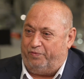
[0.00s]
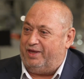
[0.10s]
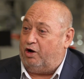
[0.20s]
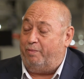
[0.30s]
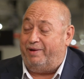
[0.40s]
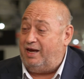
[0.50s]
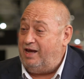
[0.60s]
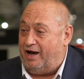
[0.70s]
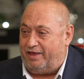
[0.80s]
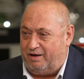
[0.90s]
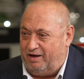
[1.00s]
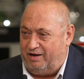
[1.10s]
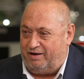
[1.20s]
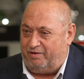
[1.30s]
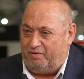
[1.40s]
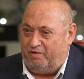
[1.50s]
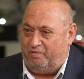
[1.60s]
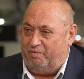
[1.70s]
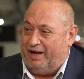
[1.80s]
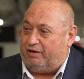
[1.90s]
there are many other
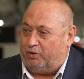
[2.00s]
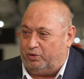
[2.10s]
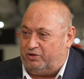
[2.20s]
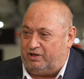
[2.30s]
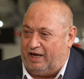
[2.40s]
metals